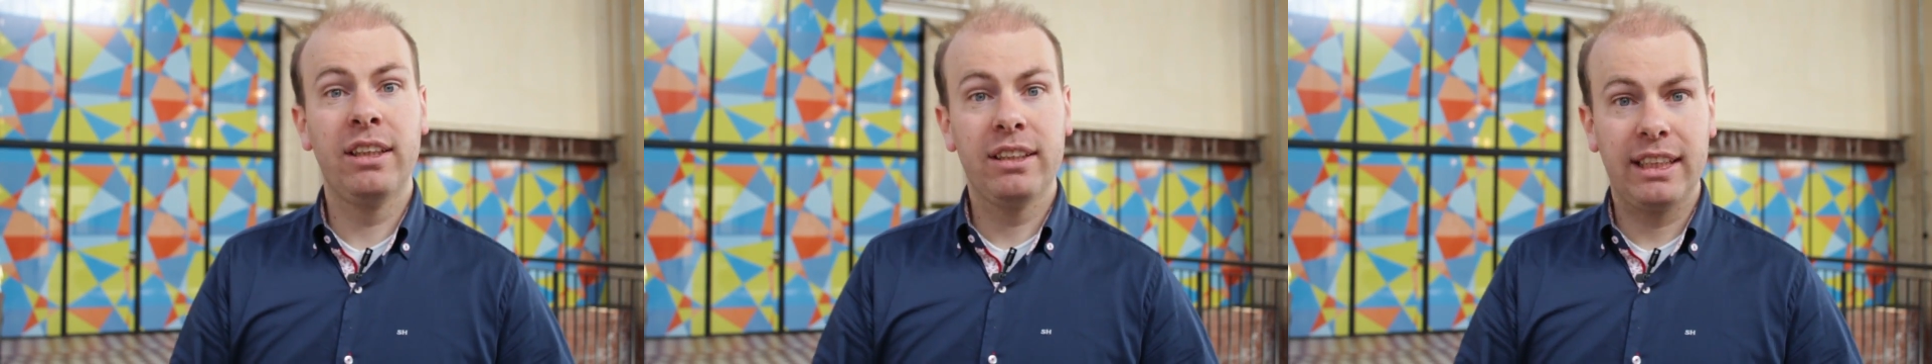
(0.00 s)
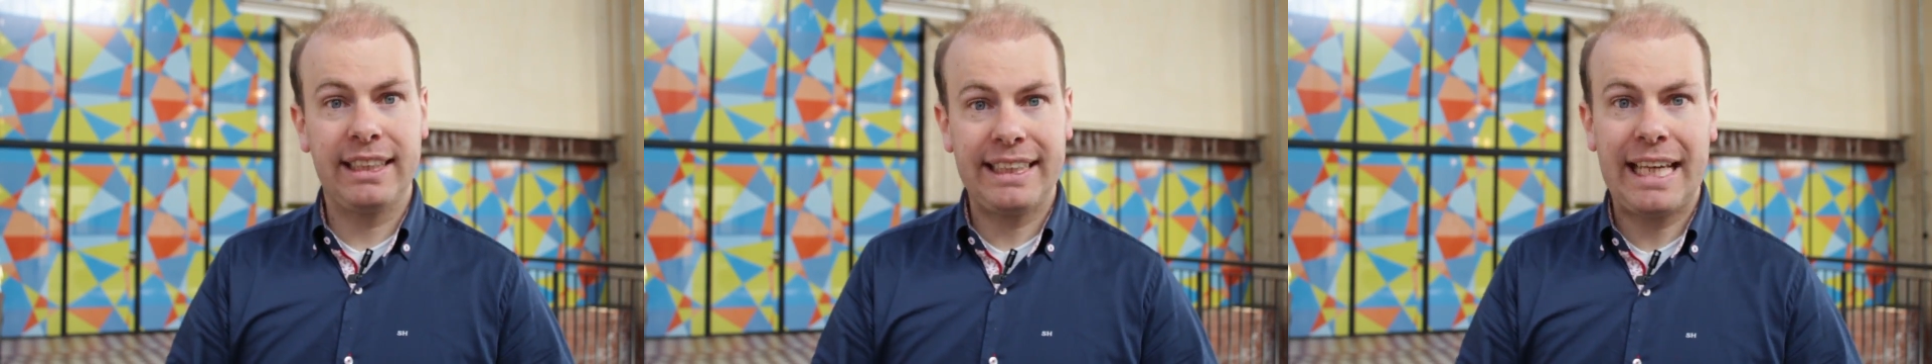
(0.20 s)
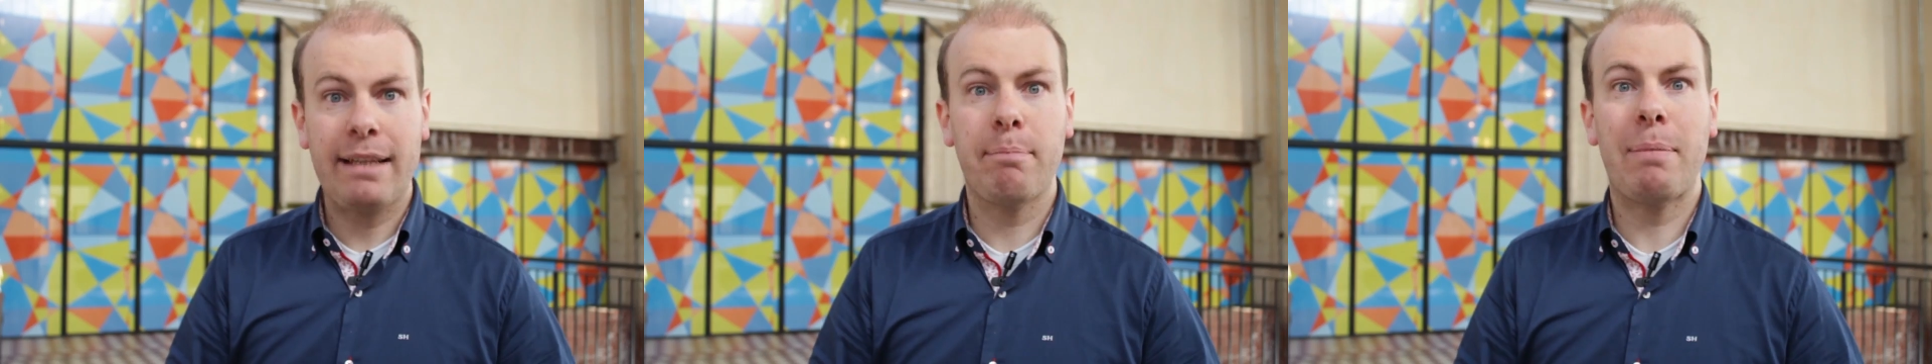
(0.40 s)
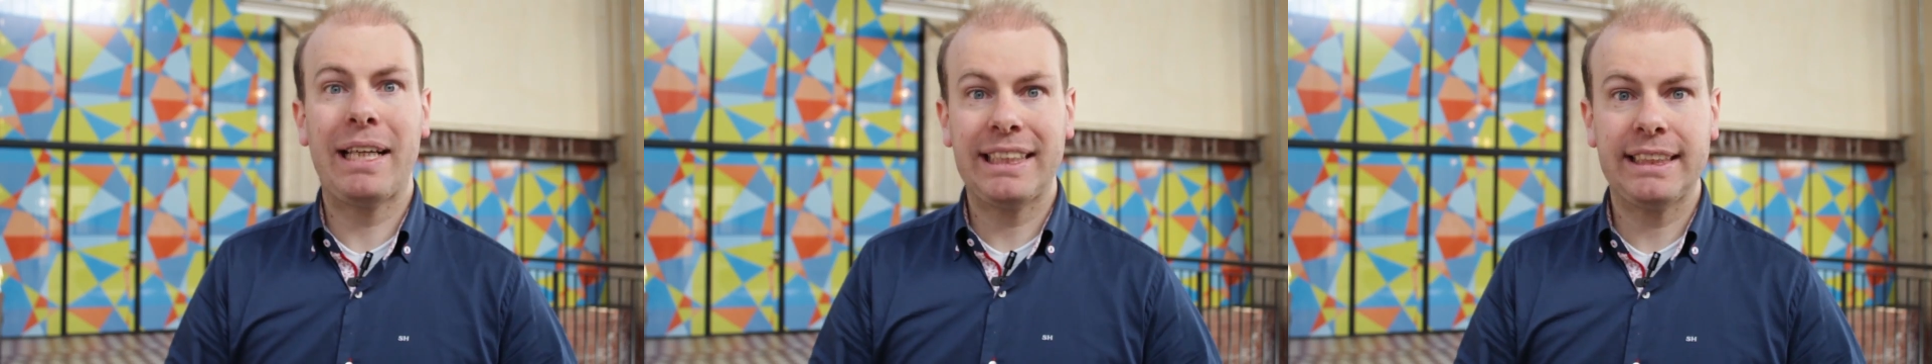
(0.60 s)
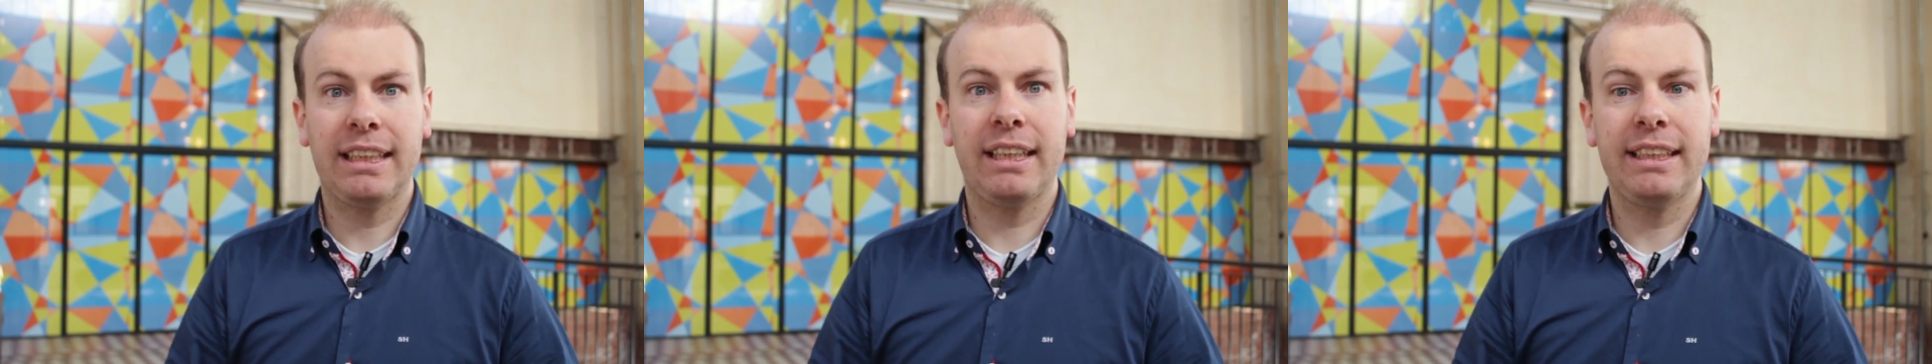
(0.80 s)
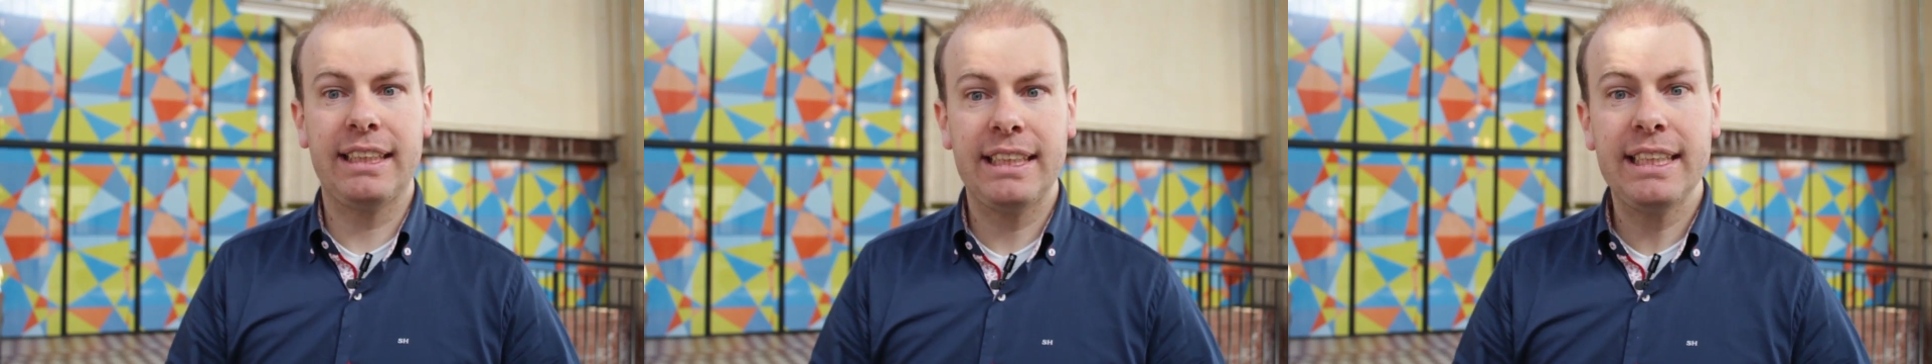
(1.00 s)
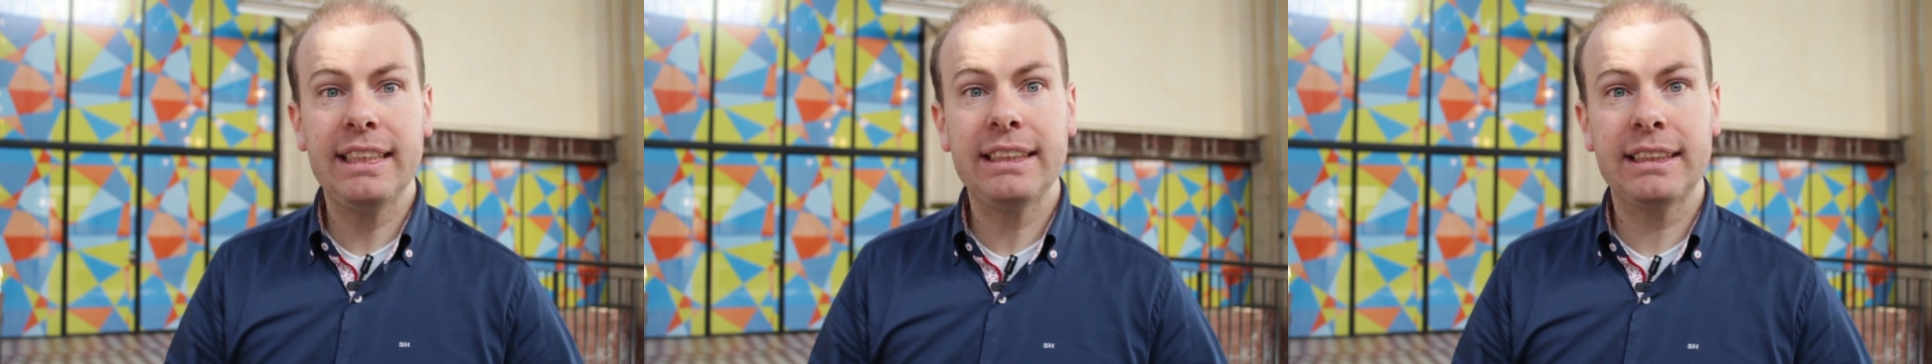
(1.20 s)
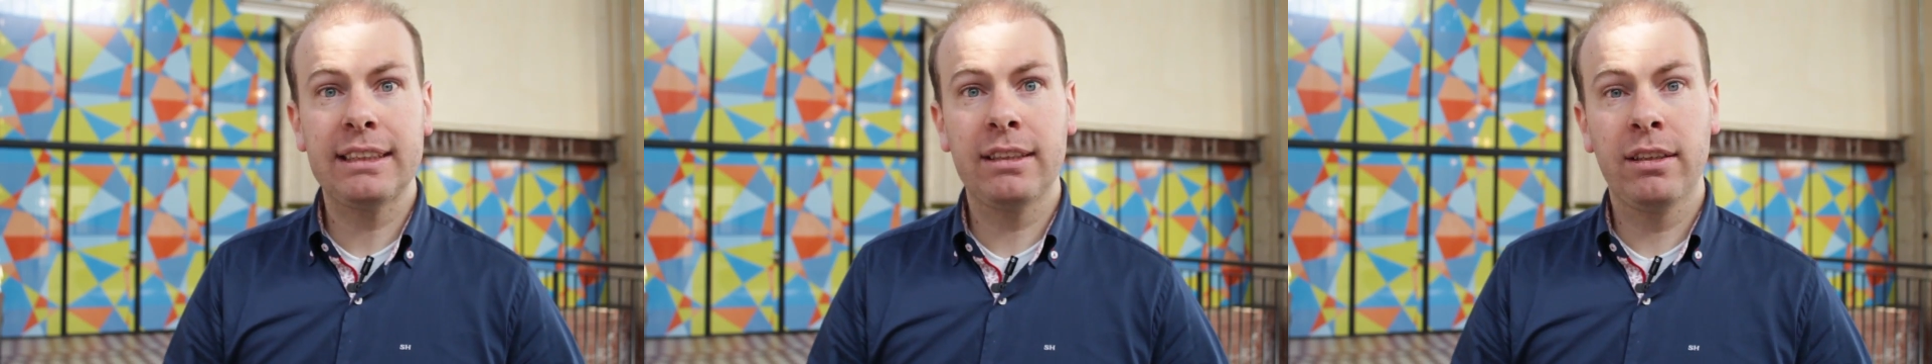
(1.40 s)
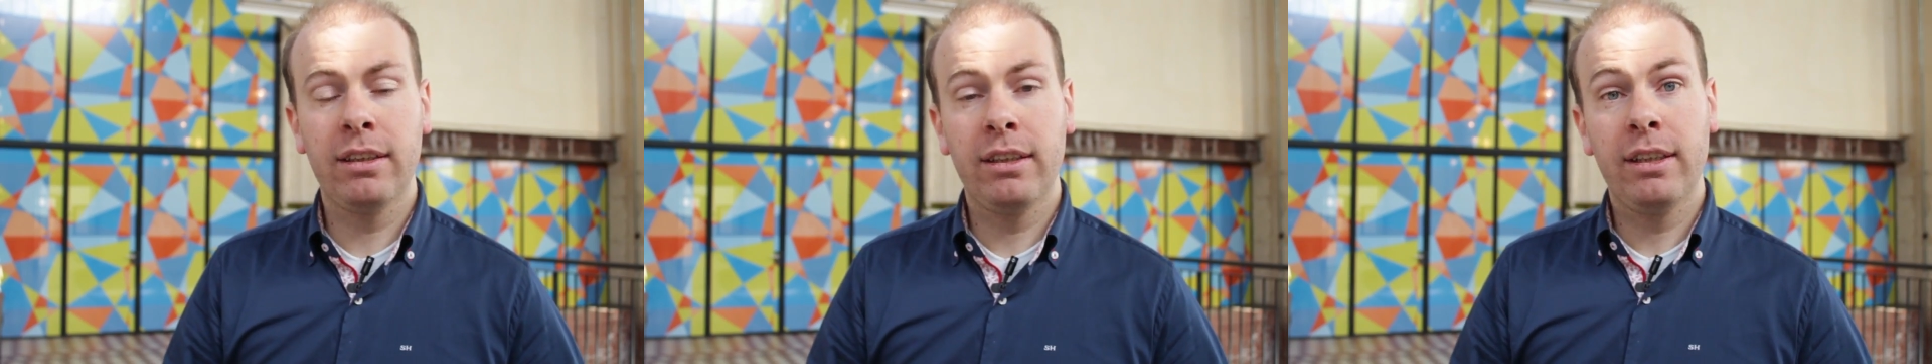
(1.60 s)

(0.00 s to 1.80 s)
the 10 best IDs.